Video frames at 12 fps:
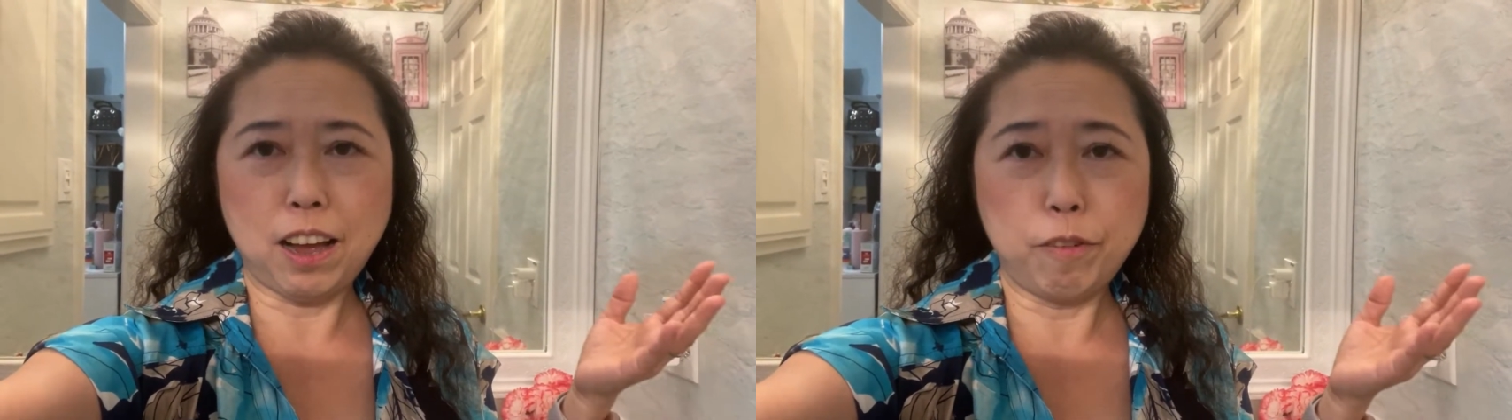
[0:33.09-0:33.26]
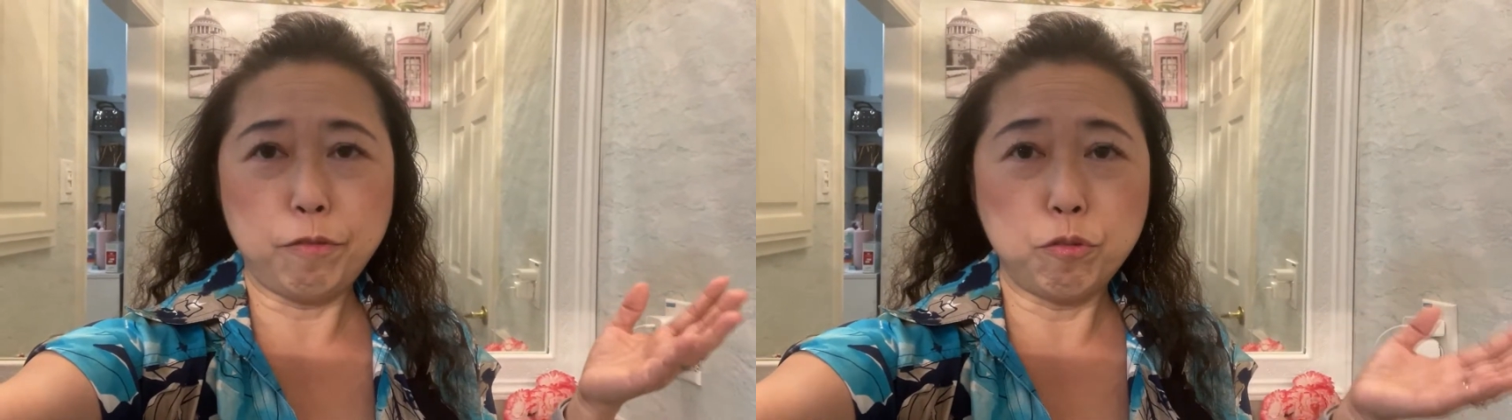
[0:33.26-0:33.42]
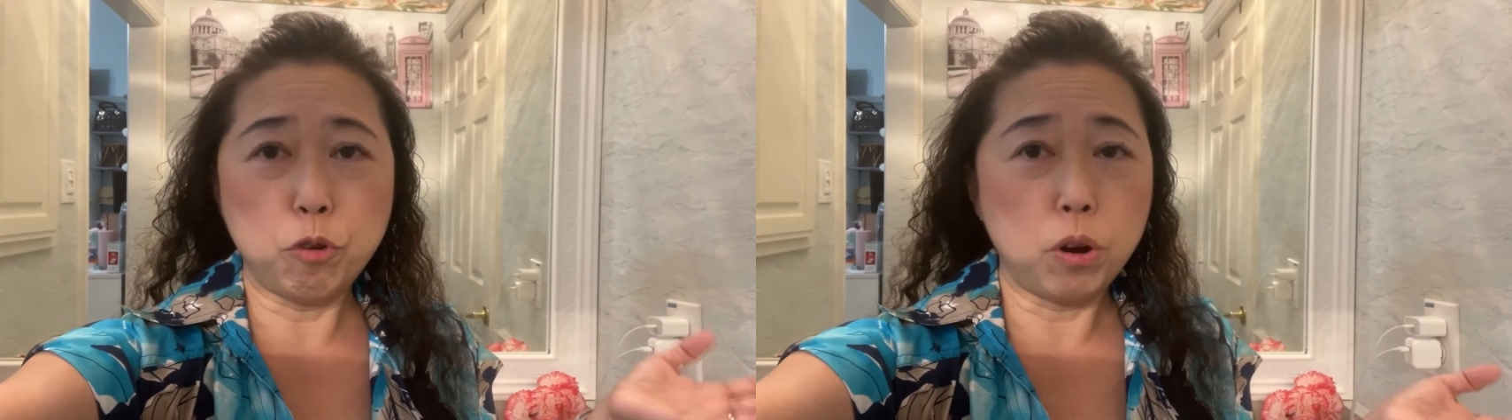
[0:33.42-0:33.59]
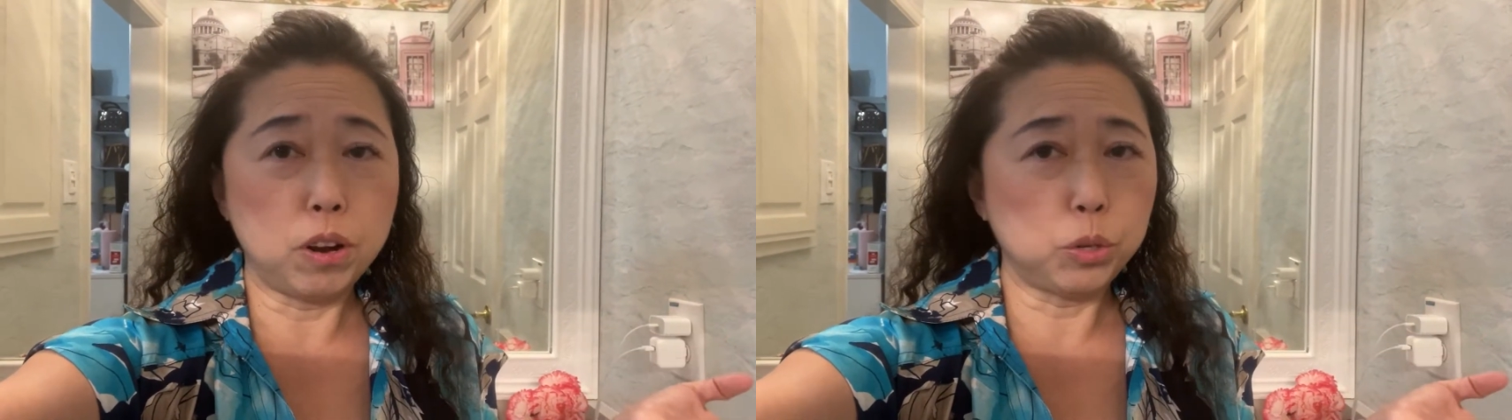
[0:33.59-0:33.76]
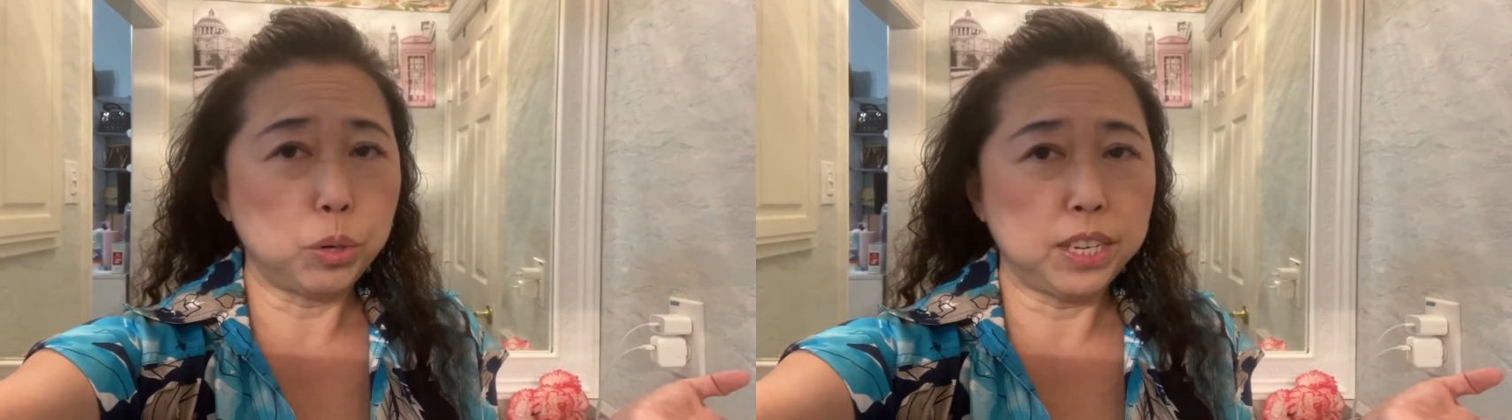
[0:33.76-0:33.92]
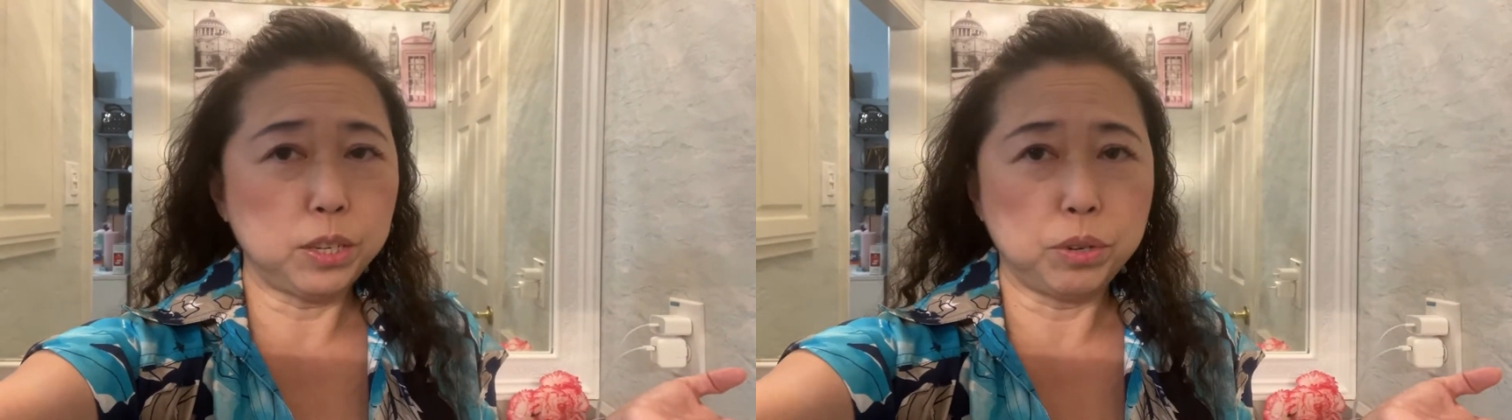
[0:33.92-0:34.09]
for
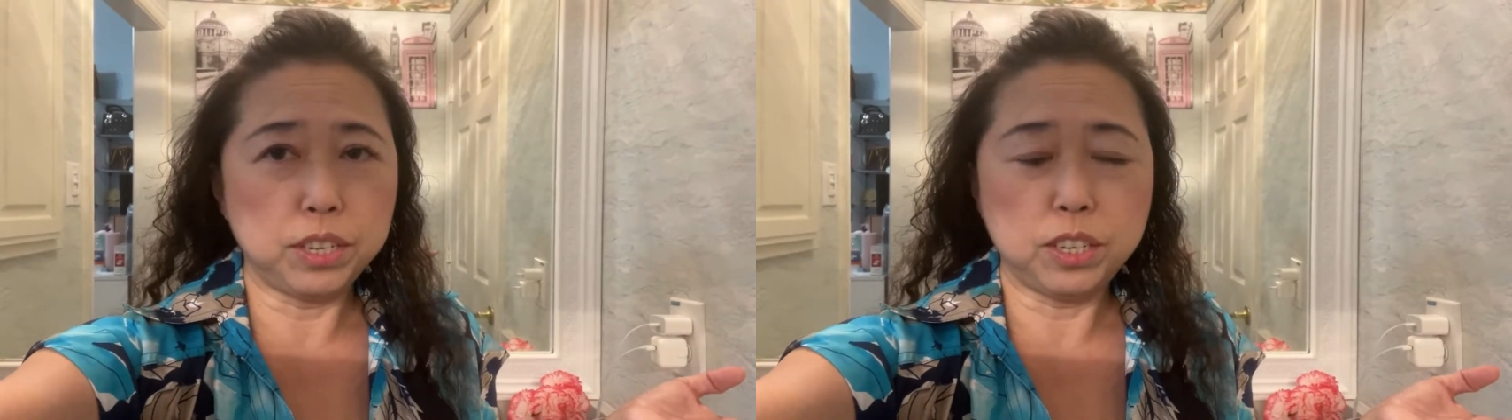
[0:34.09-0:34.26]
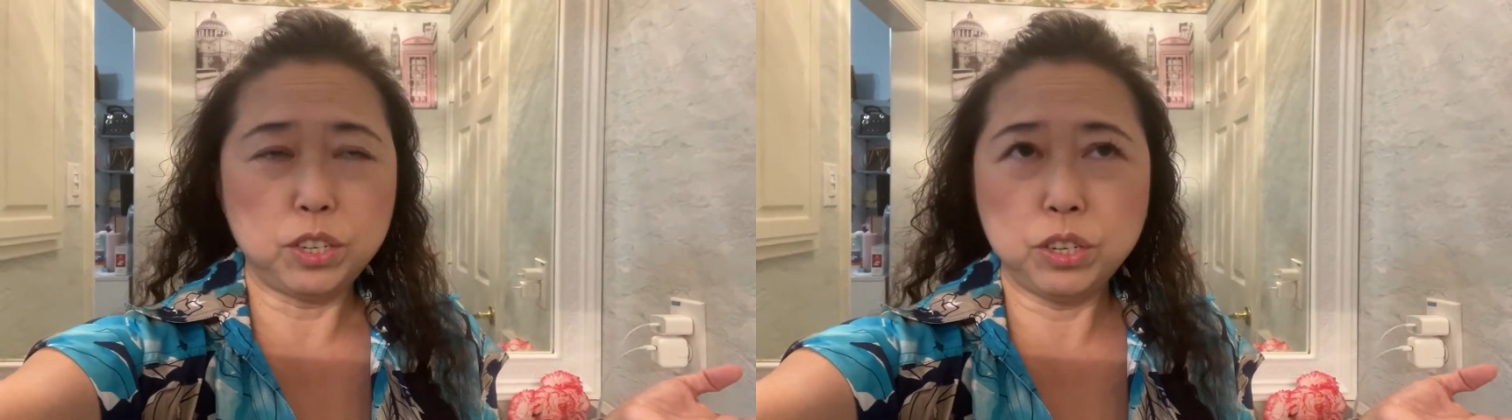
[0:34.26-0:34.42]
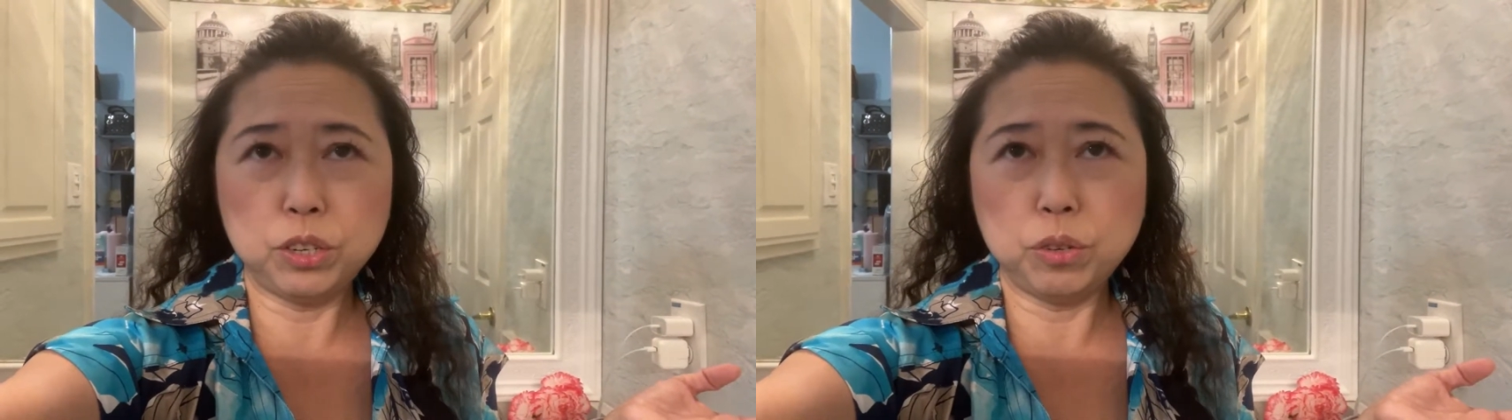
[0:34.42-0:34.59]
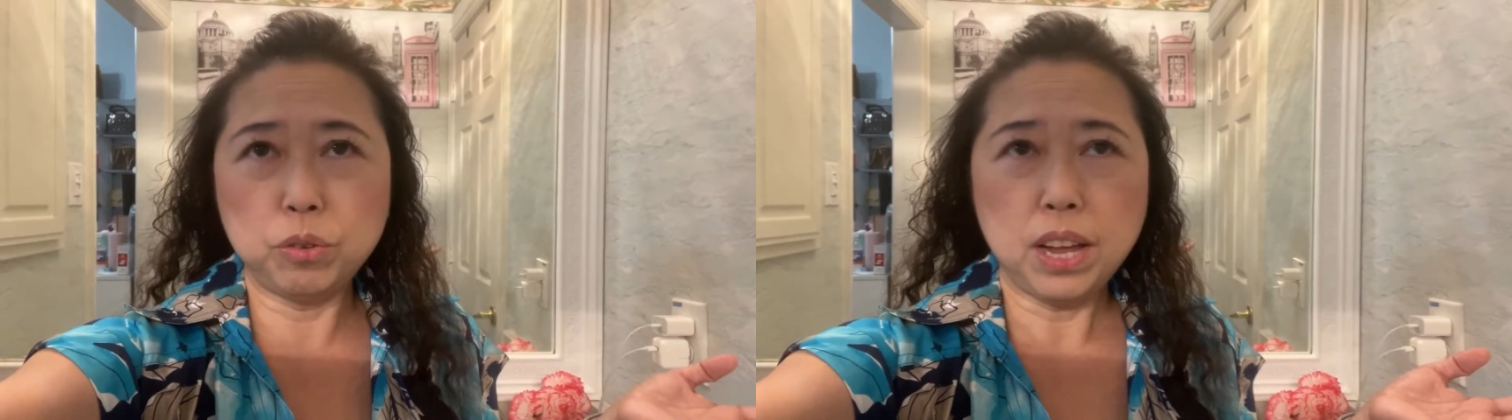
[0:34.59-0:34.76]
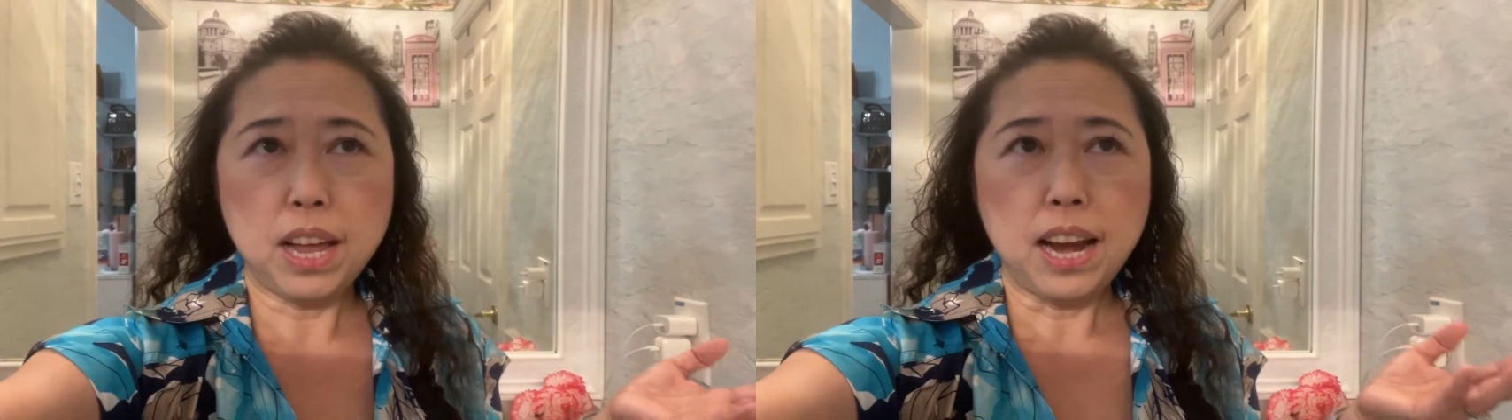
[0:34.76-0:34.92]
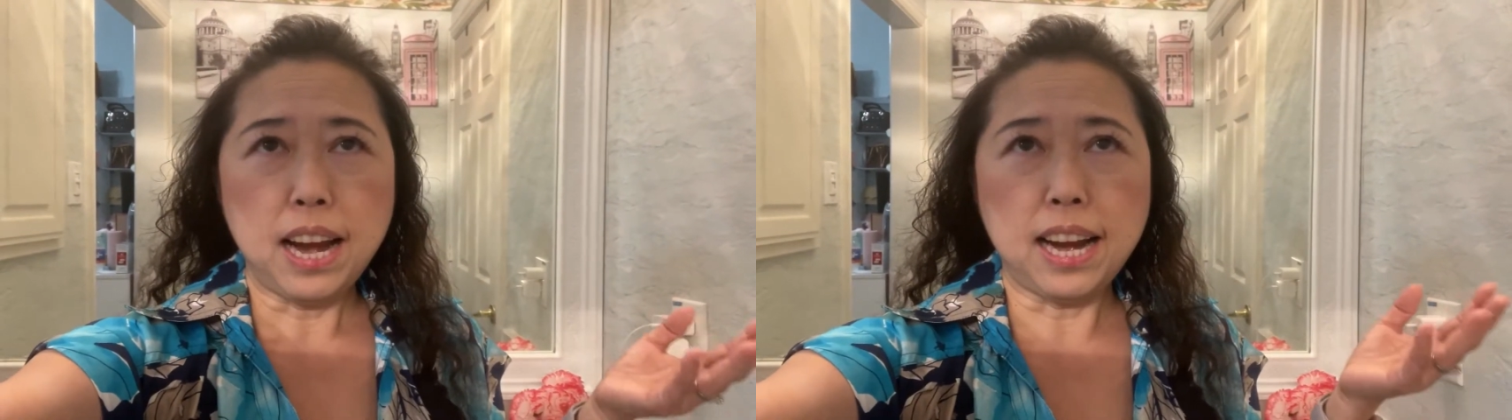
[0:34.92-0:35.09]
2022
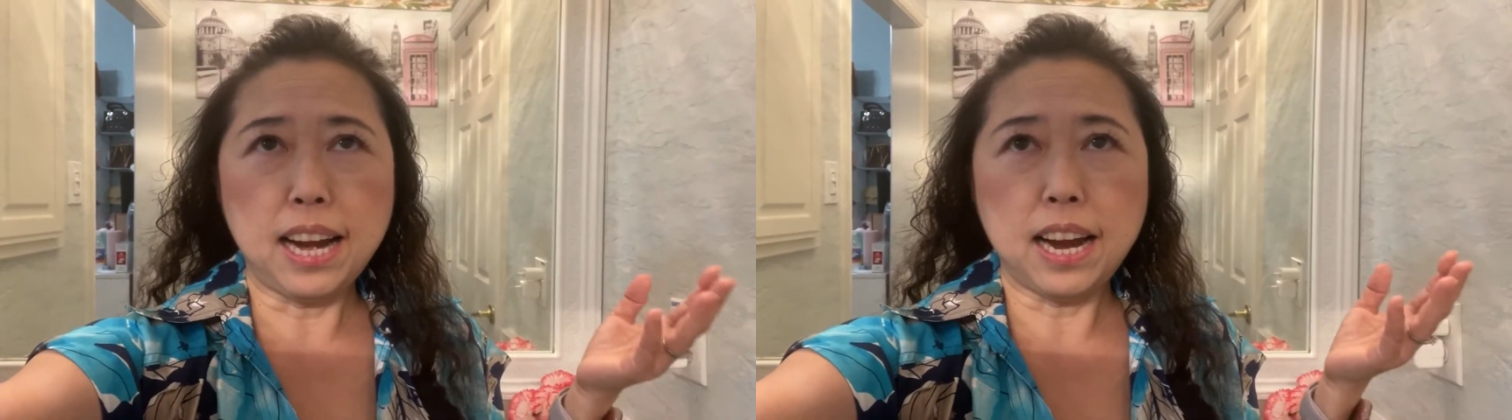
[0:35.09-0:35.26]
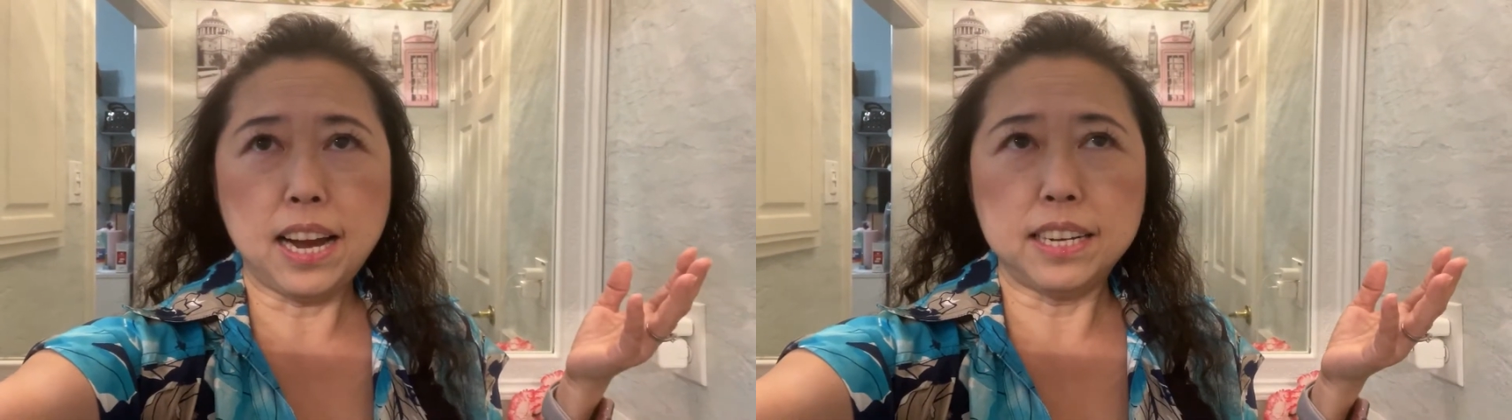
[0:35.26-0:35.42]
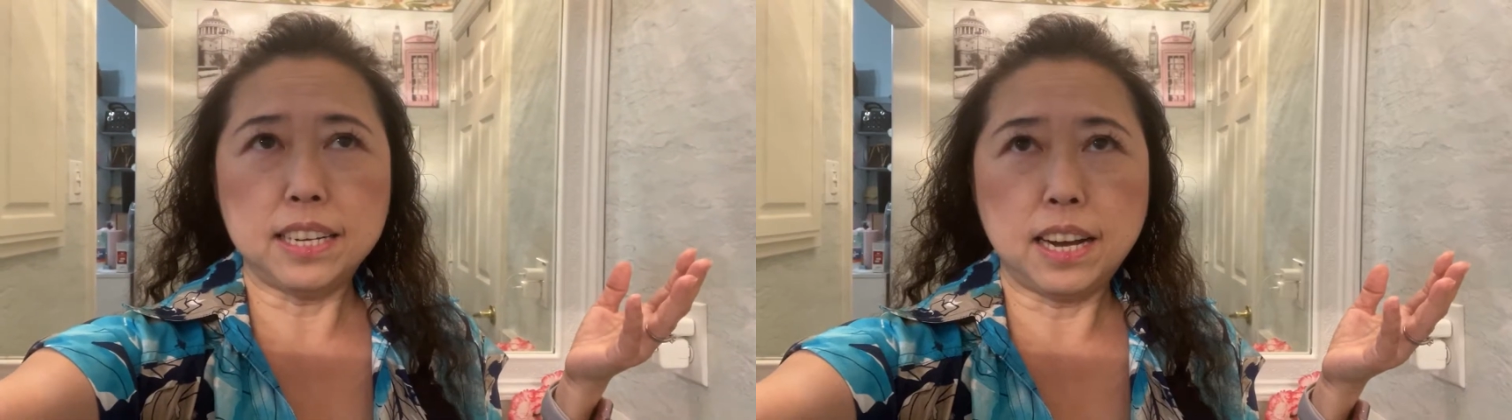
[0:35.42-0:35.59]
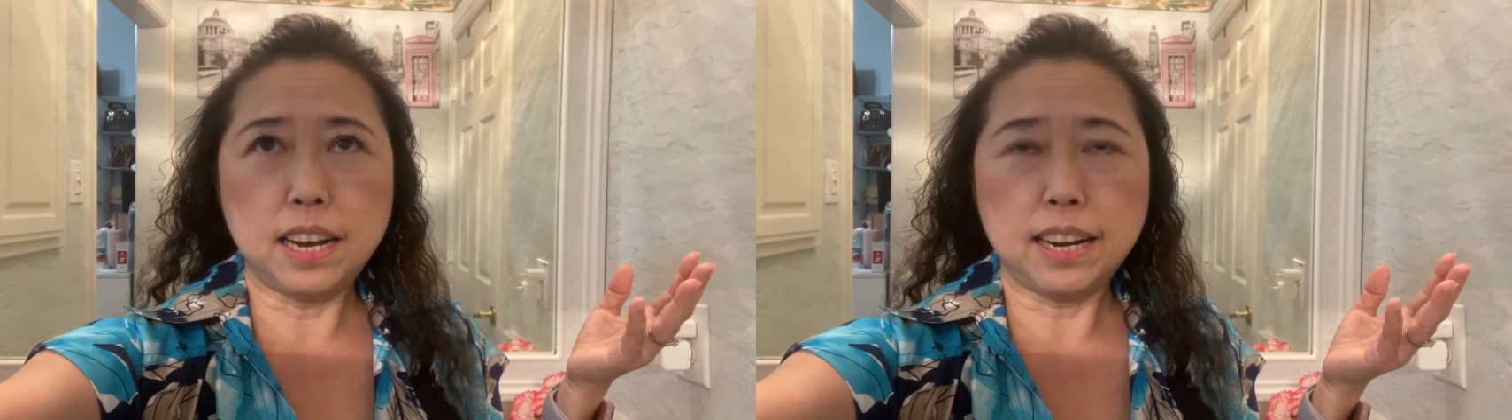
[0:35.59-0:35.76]
and uh,